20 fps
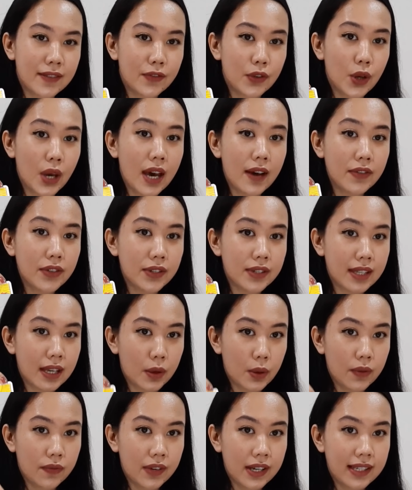If you have to
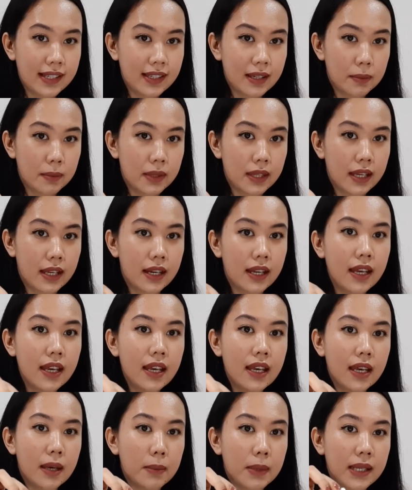sacrifice something,
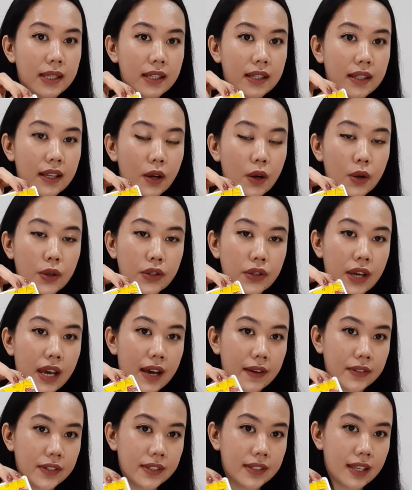it means that they also
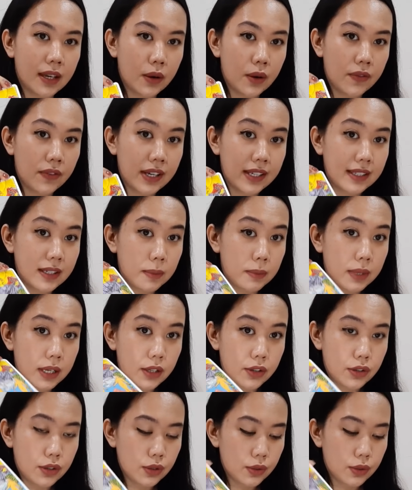have to sacrifice something